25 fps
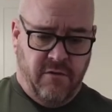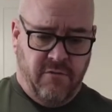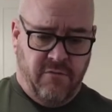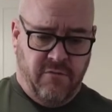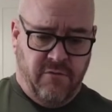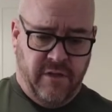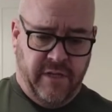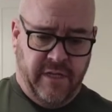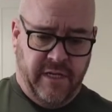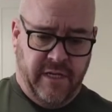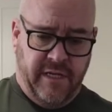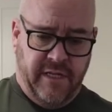
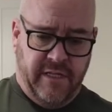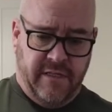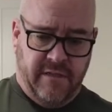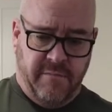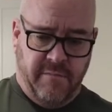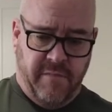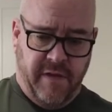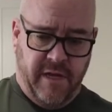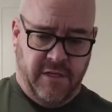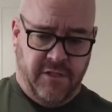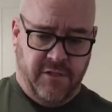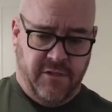really need to
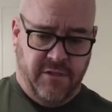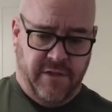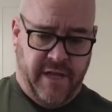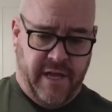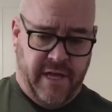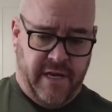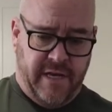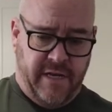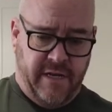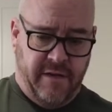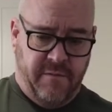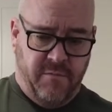measure
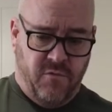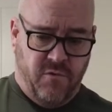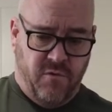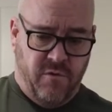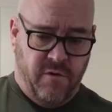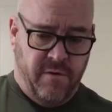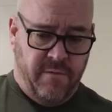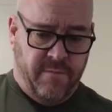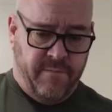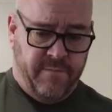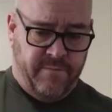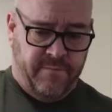that
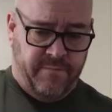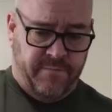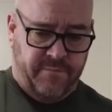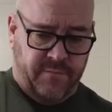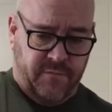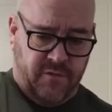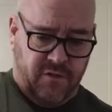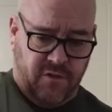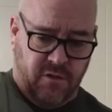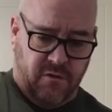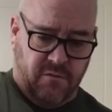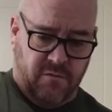anymore.
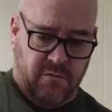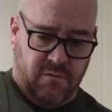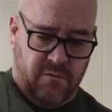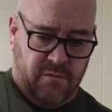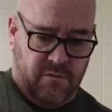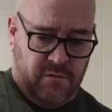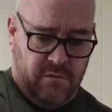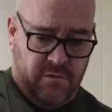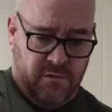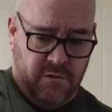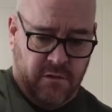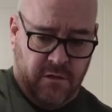So
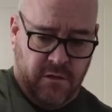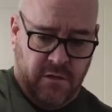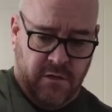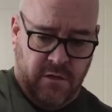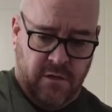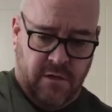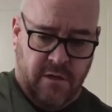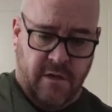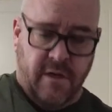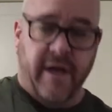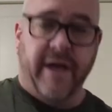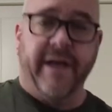
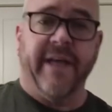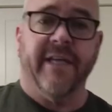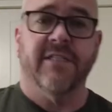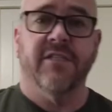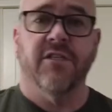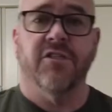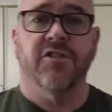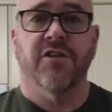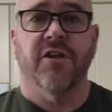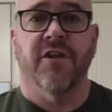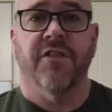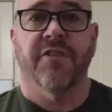I guess I
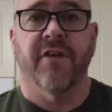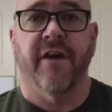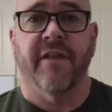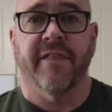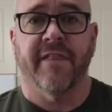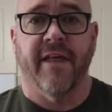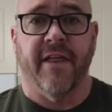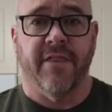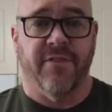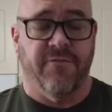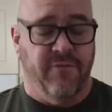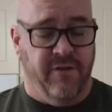should have thought
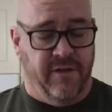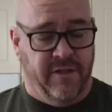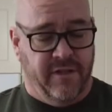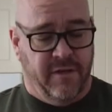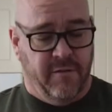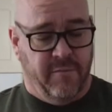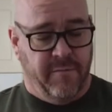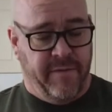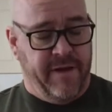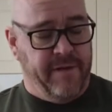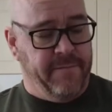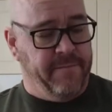that through a little
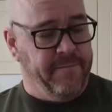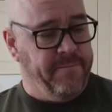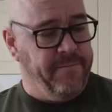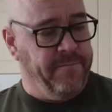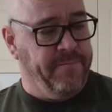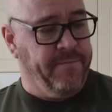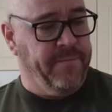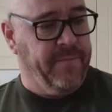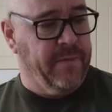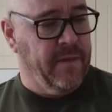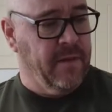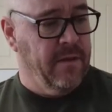bit.
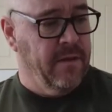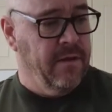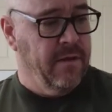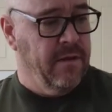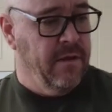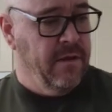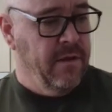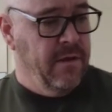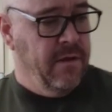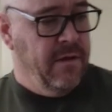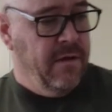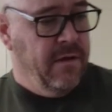
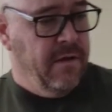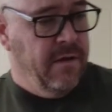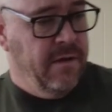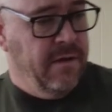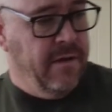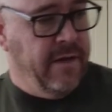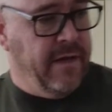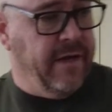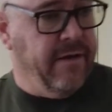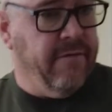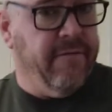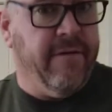
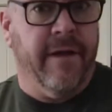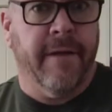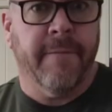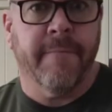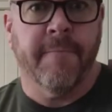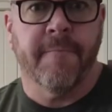Anyway,